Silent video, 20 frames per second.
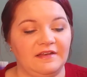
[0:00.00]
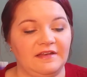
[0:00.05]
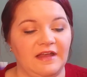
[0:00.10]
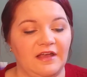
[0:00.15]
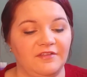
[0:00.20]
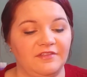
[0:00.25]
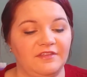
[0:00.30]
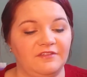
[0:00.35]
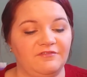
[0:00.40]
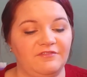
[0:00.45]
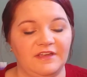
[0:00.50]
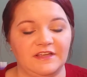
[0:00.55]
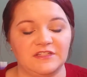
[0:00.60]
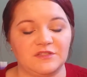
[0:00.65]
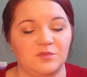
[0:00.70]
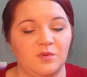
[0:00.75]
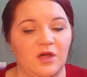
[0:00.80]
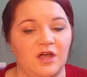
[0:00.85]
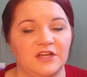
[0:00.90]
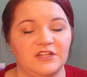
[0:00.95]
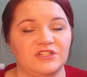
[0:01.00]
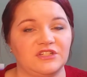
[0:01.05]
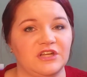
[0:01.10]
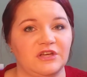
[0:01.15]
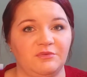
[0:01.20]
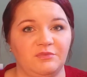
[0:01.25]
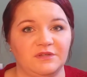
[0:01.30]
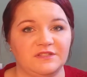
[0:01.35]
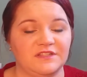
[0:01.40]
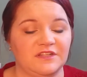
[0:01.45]
Now the face wash
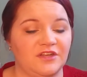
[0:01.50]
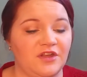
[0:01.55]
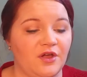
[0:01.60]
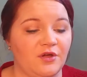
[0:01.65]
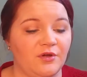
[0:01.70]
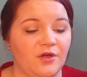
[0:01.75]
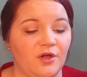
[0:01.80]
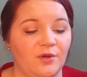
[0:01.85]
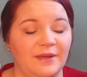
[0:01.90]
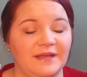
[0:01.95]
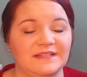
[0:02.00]
was a no-go.